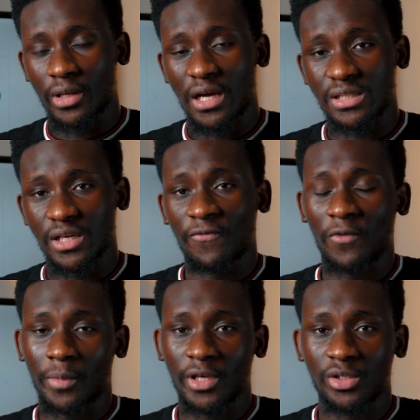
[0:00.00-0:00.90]
that
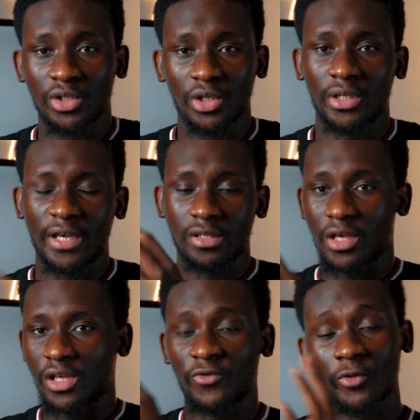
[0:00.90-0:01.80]
information it
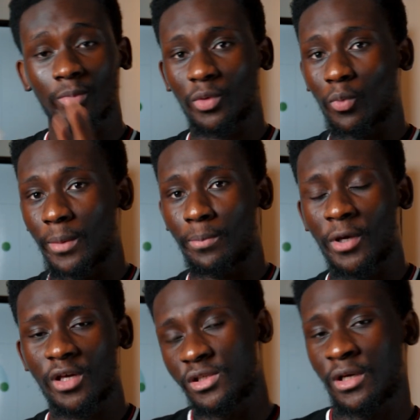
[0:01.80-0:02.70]
gets from the web
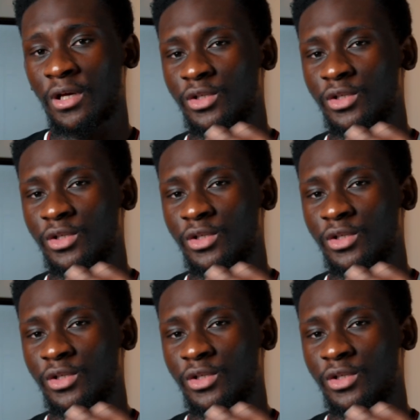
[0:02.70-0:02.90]
page,